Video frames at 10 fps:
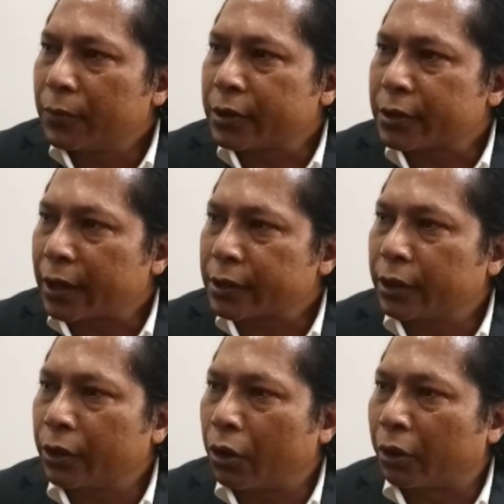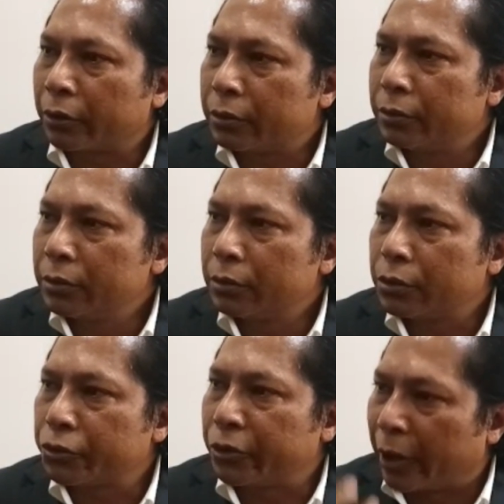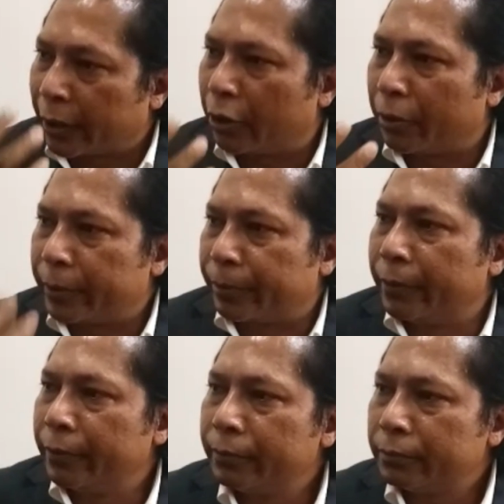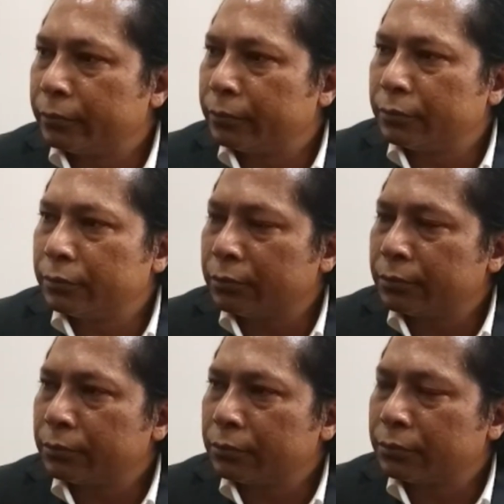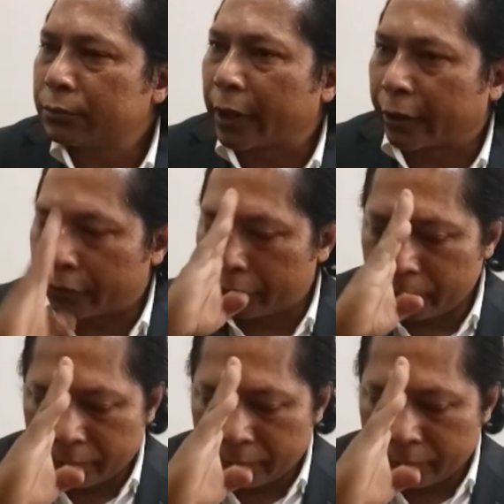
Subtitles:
is asking God to unite our people. Thank you.